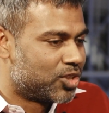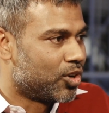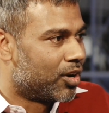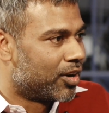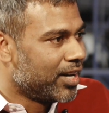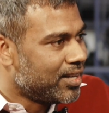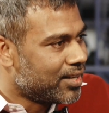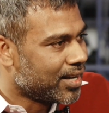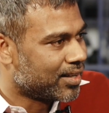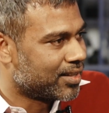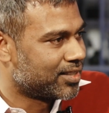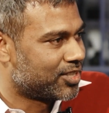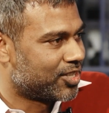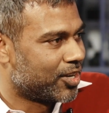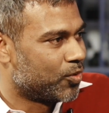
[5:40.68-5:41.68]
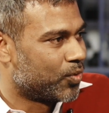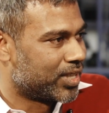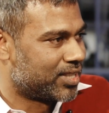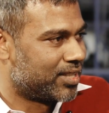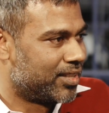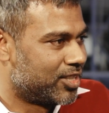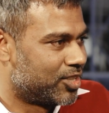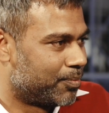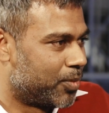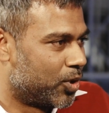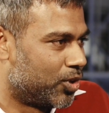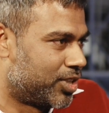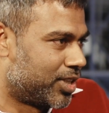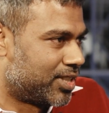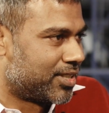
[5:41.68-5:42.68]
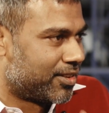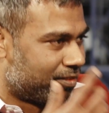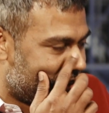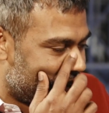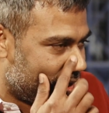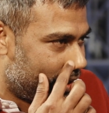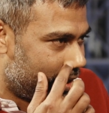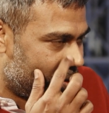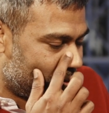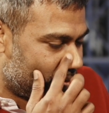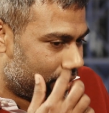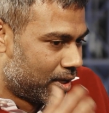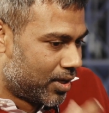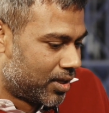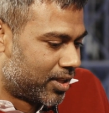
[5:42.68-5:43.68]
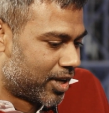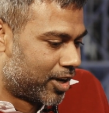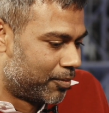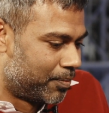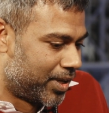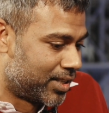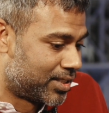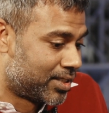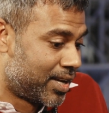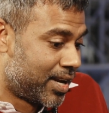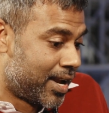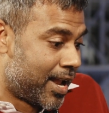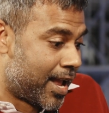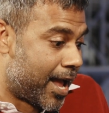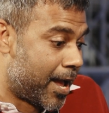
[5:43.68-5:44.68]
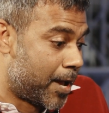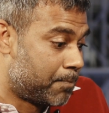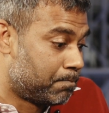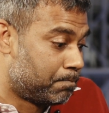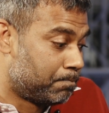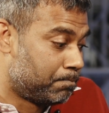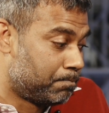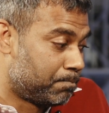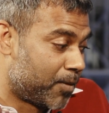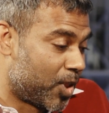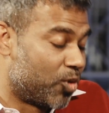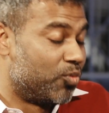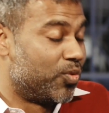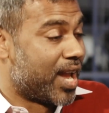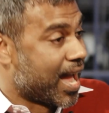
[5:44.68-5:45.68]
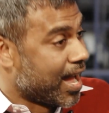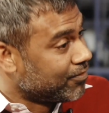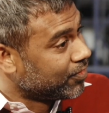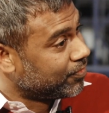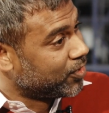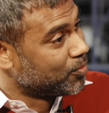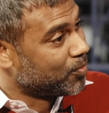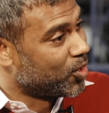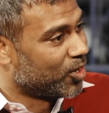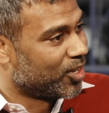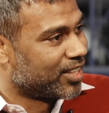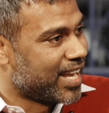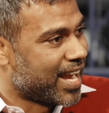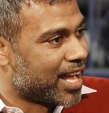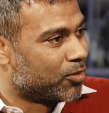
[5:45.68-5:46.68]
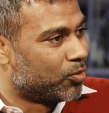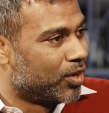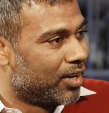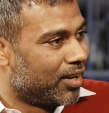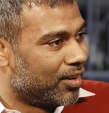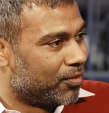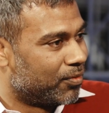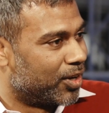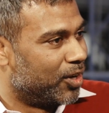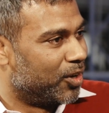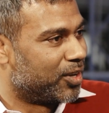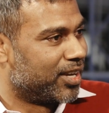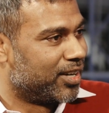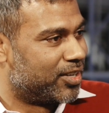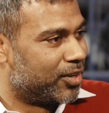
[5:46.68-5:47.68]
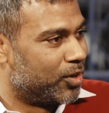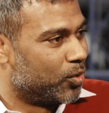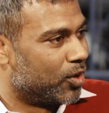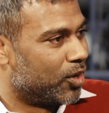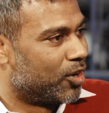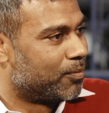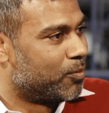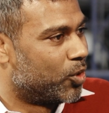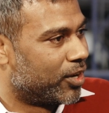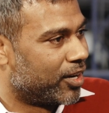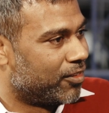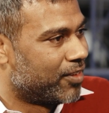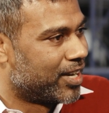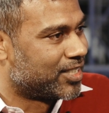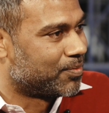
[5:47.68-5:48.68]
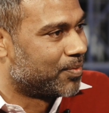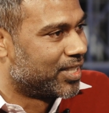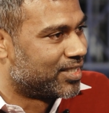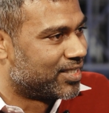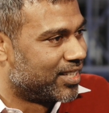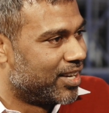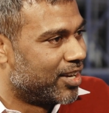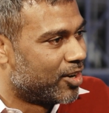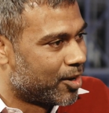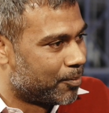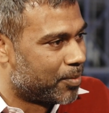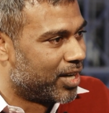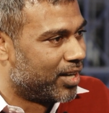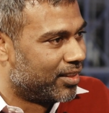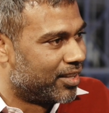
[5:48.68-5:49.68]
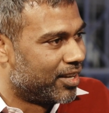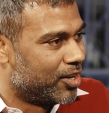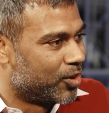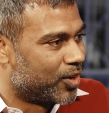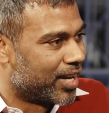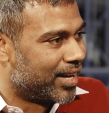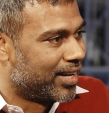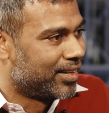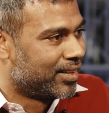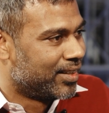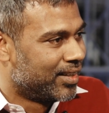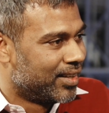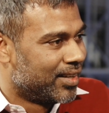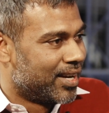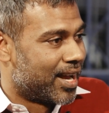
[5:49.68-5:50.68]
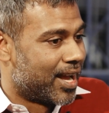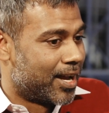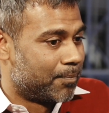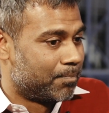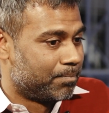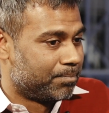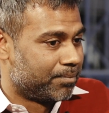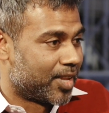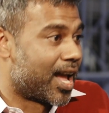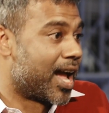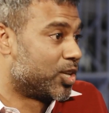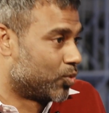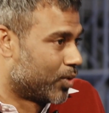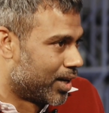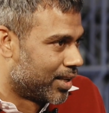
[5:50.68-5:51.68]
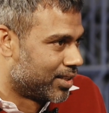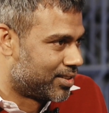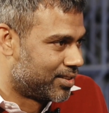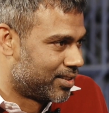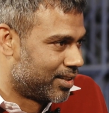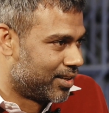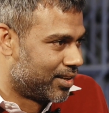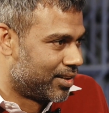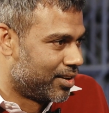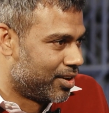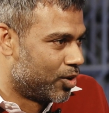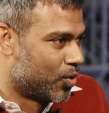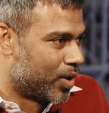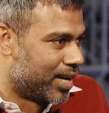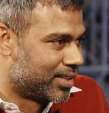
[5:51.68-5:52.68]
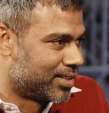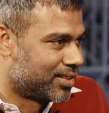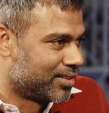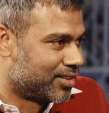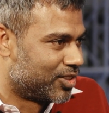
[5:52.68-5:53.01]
So our intent is to invest in these approaches and find new therapies. We have a few more on the anvil. We're looking to do a lot more investments in Europe and in the UK, as well as the US.